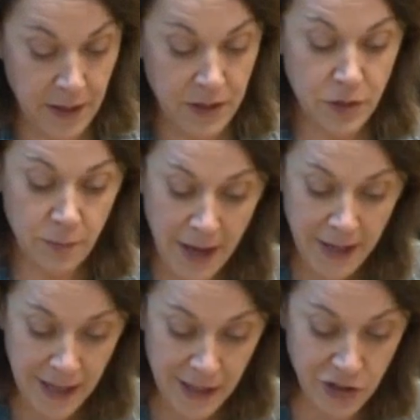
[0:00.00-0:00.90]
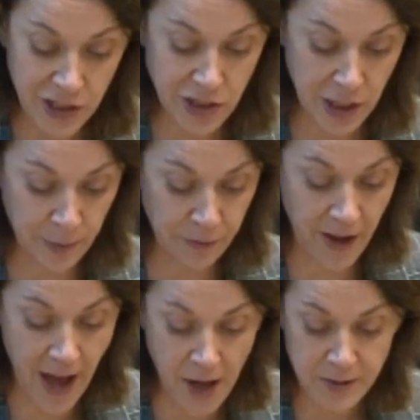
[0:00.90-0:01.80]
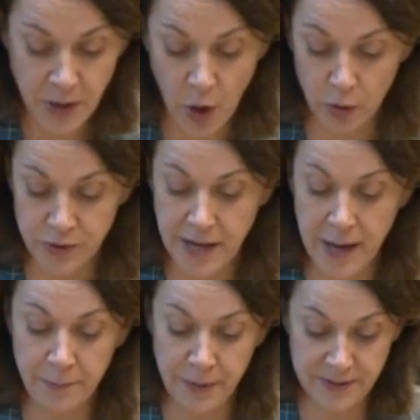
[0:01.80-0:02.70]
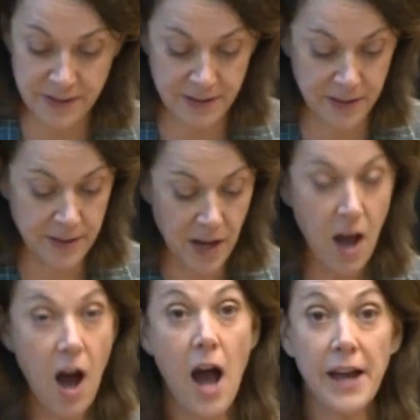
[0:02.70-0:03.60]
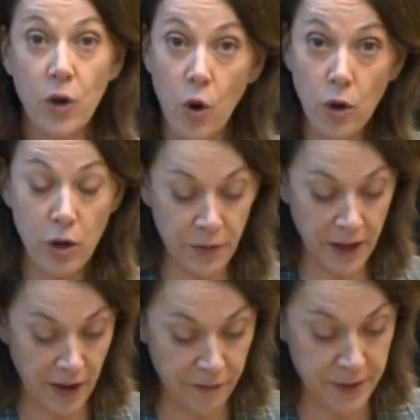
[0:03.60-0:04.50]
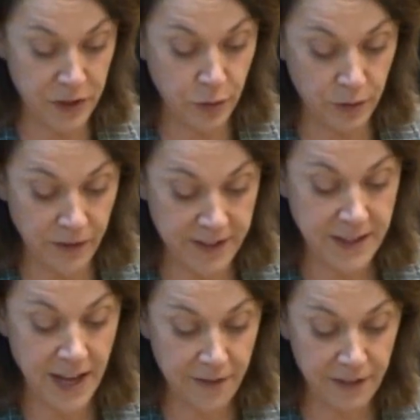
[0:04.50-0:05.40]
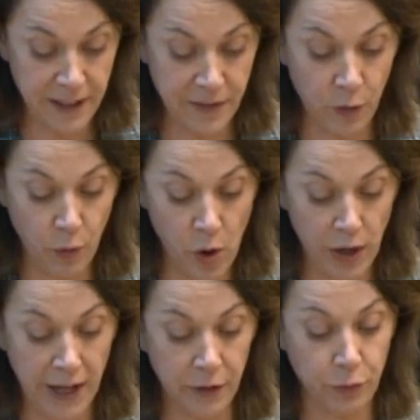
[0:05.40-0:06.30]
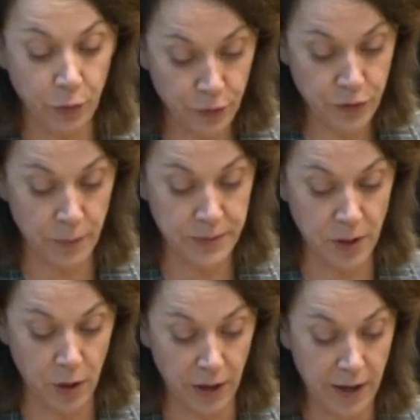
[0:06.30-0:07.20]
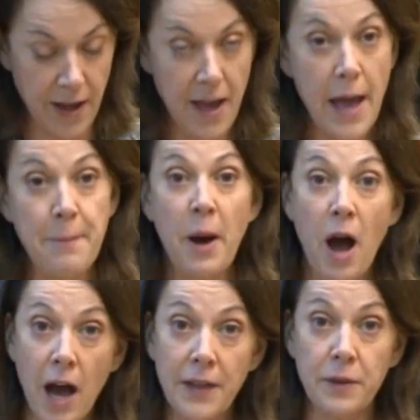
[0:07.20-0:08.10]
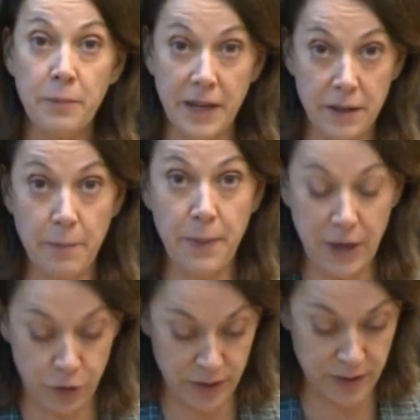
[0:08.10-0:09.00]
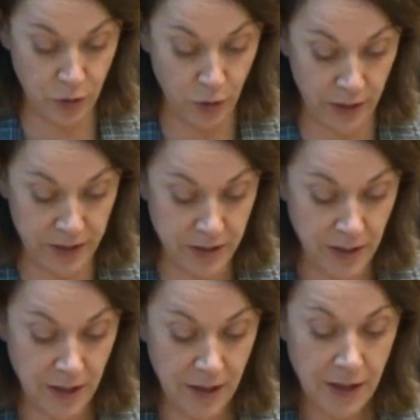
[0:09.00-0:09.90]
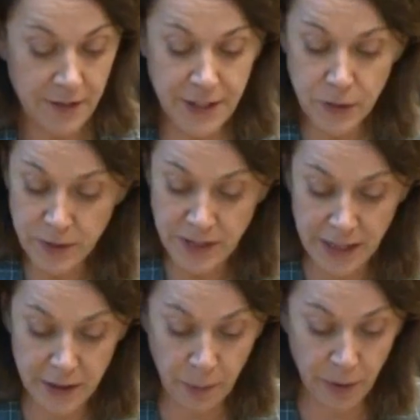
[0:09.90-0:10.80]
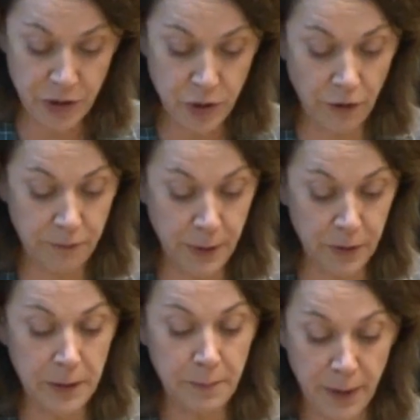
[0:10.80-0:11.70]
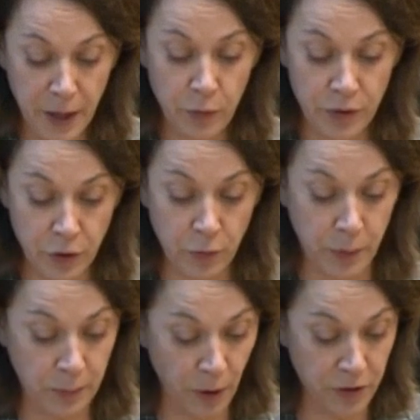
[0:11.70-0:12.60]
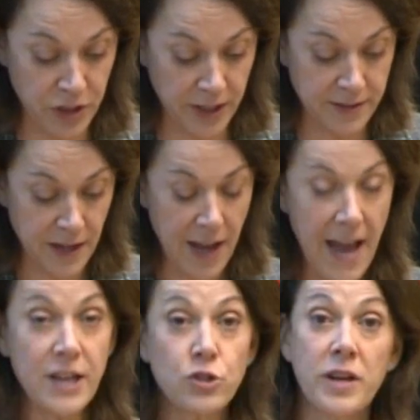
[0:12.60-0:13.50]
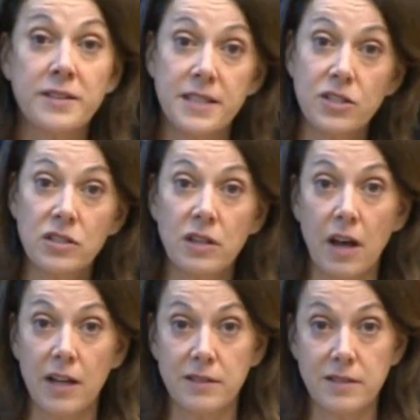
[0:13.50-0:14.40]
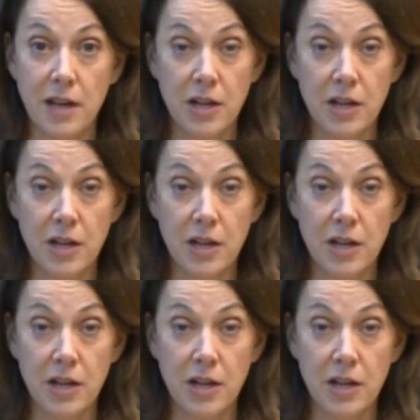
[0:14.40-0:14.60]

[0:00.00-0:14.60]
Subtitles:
To make energy cheaper for households and businesses, I call on the government to invest heavily in the rollout of rooftop solar and behind-the-meter battery storage. This would take the pressure off building big renewable projects and transmission lines